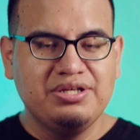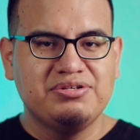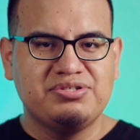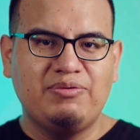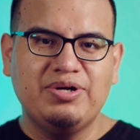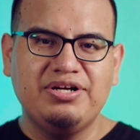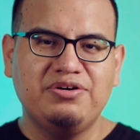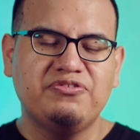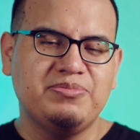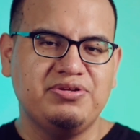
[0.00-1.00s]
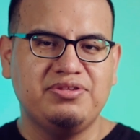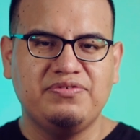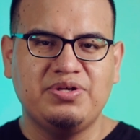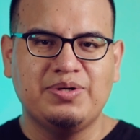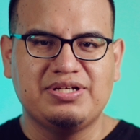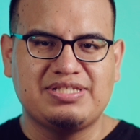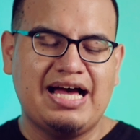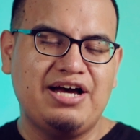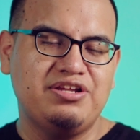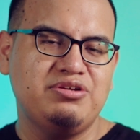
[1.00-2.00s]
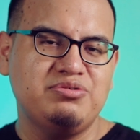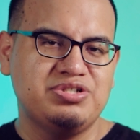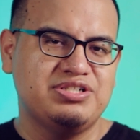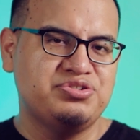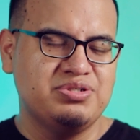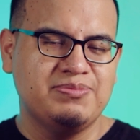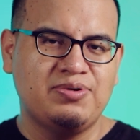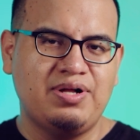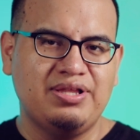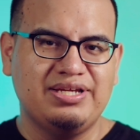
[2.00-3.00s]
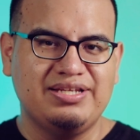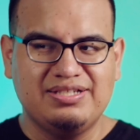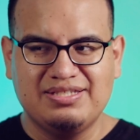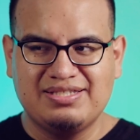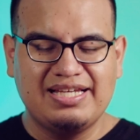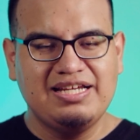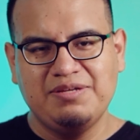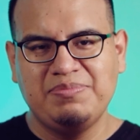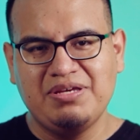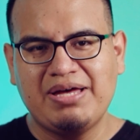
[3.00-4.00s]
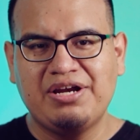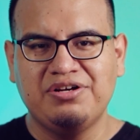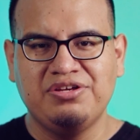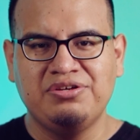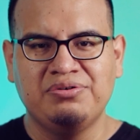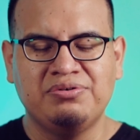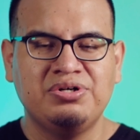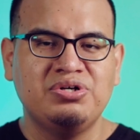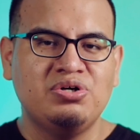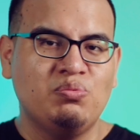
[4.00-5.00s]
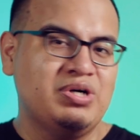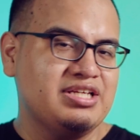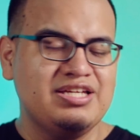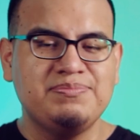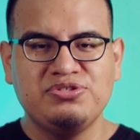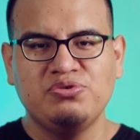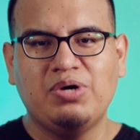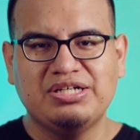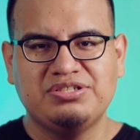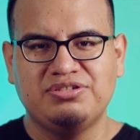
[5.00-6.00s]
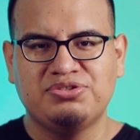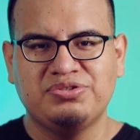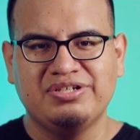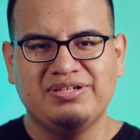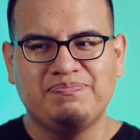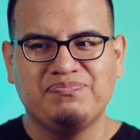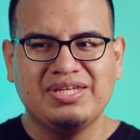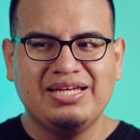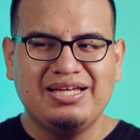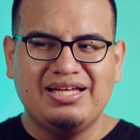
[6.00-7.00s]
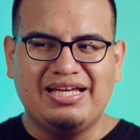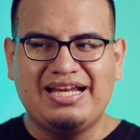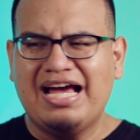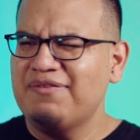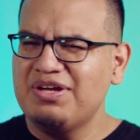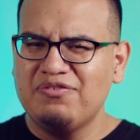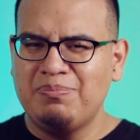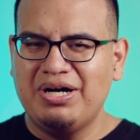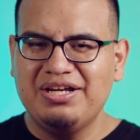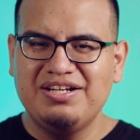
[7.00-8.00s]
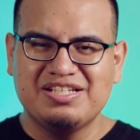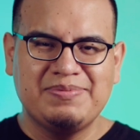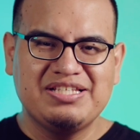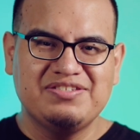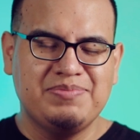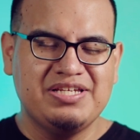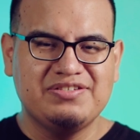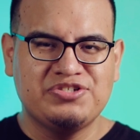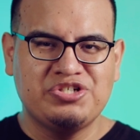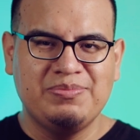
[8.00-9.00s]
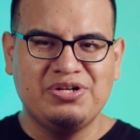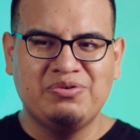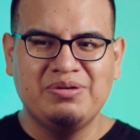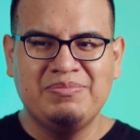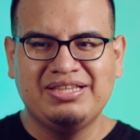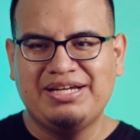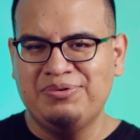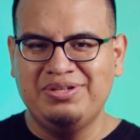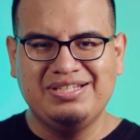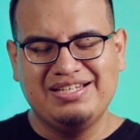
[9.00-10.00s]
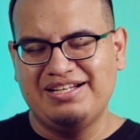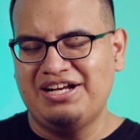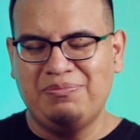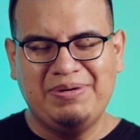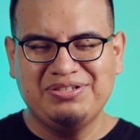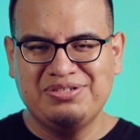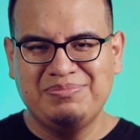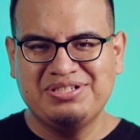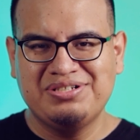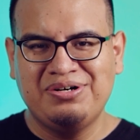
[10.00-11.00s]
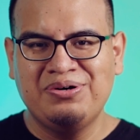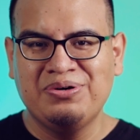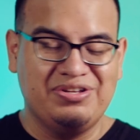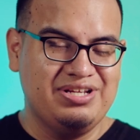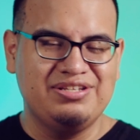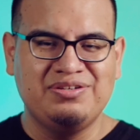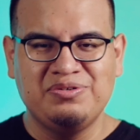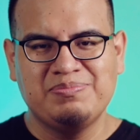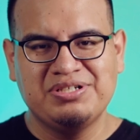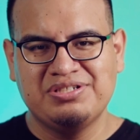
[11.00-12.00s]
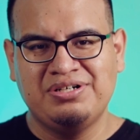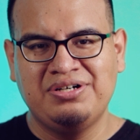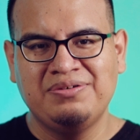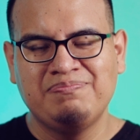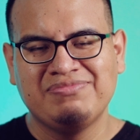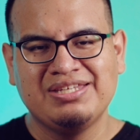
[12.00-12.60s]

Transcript: So I wanna know from you, the viewers, how do you judge stream quality? Does 1080p matter to you? What keeps you watching a stream? And have you ever bought an expensive piece of streaming equipment that really didn't help out too much at all or you didn't use much at all?